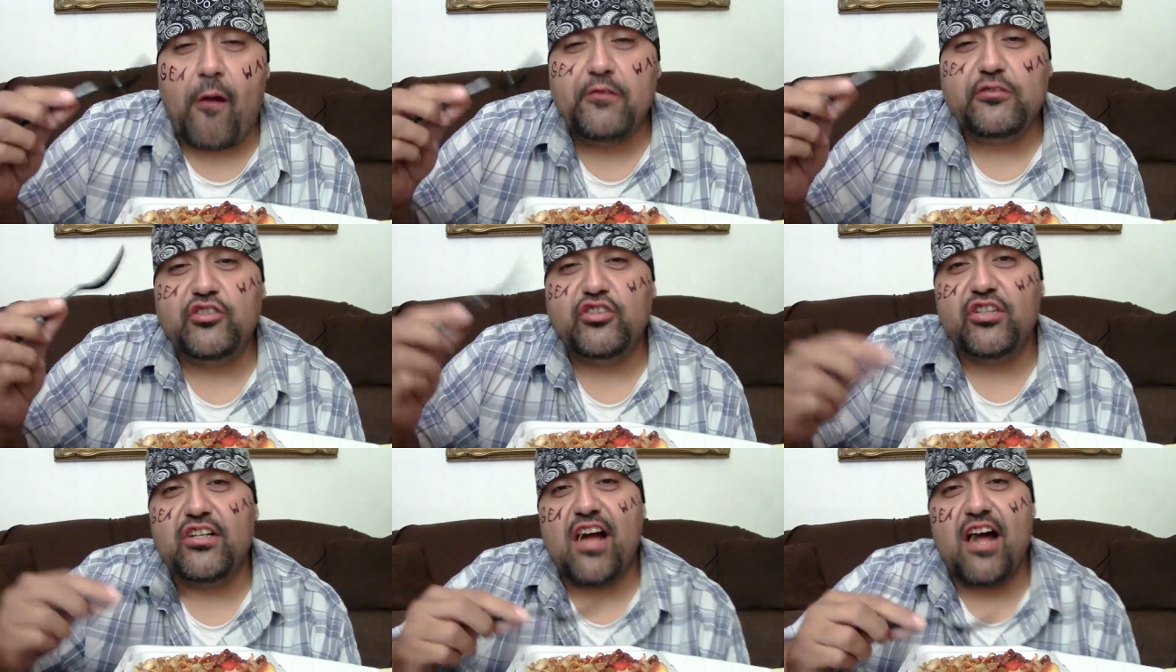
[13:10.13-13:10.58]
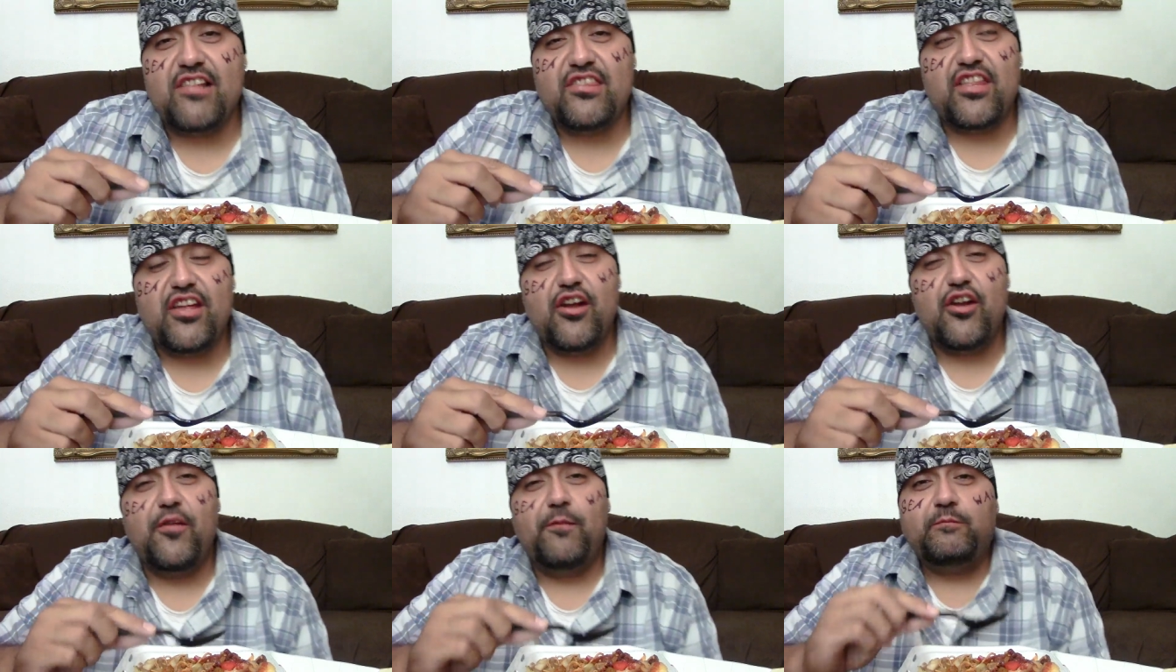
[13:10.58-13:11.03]
So got
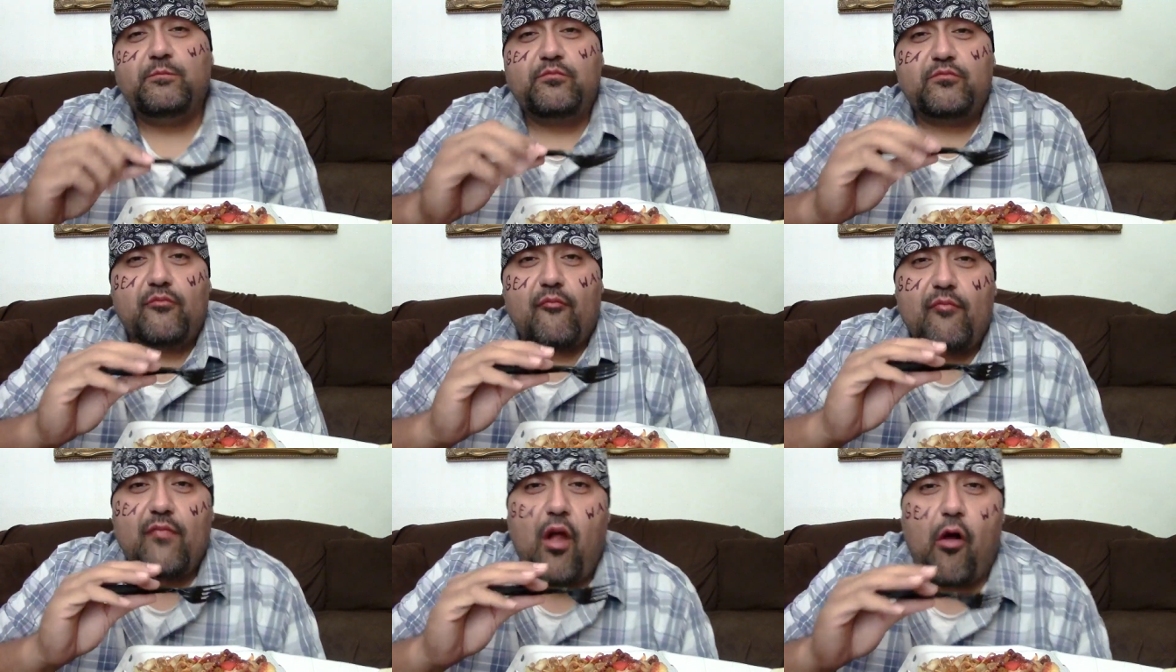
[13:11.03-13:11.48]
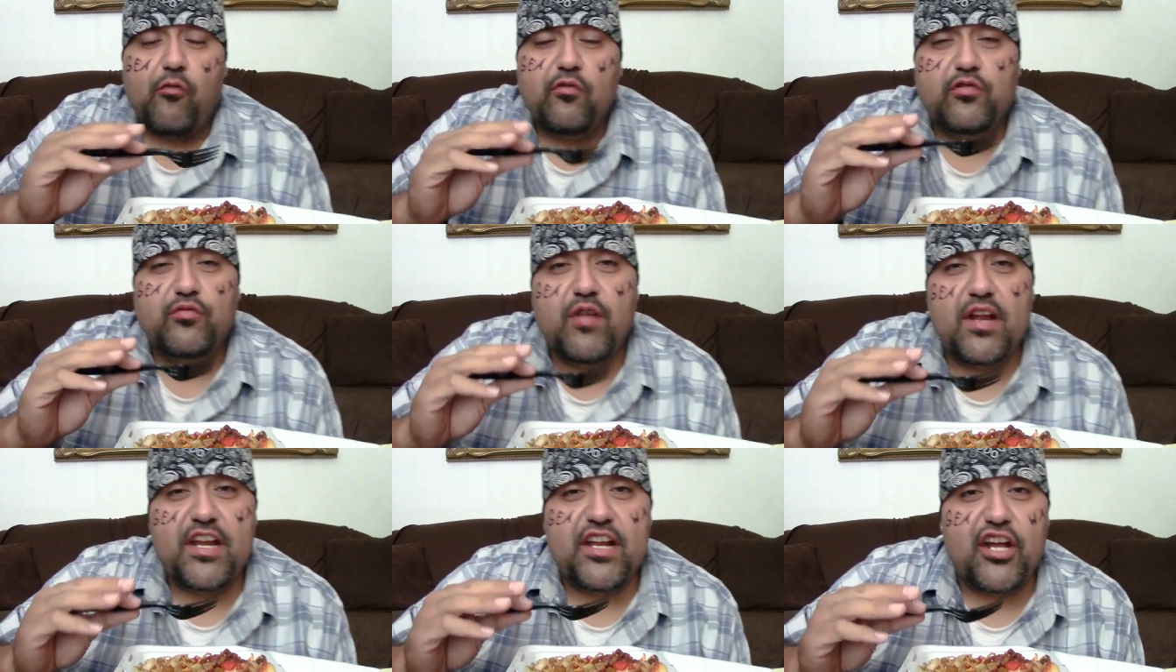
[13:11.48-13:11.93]
there,
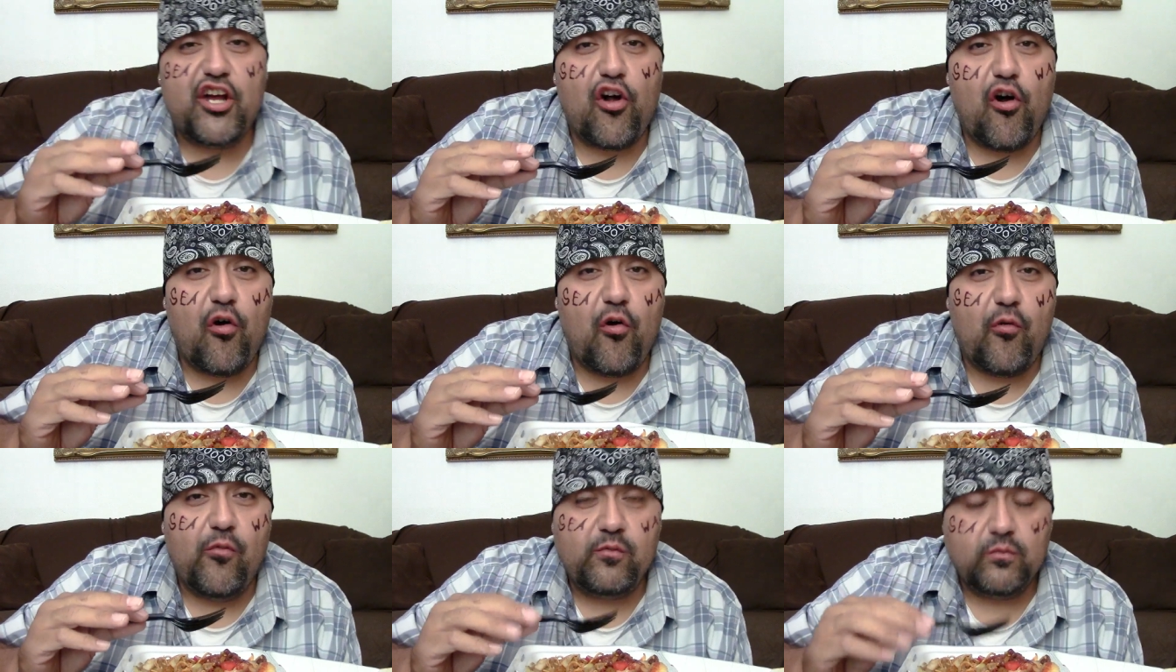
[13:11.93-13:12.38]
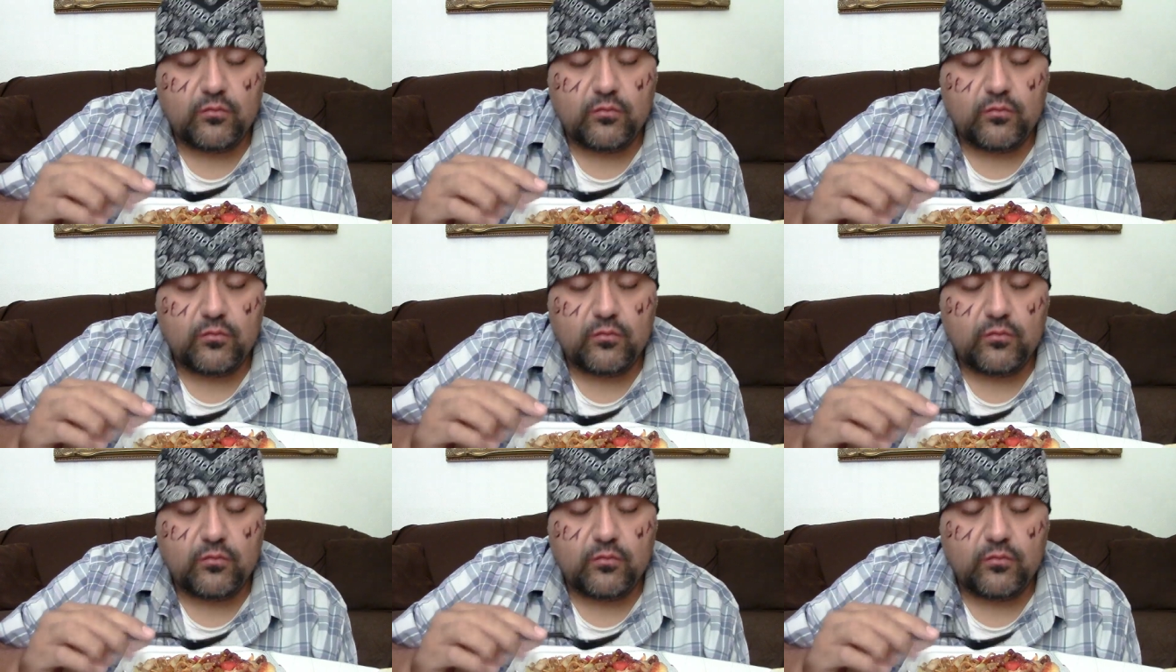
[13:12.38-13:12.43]
was ready to go.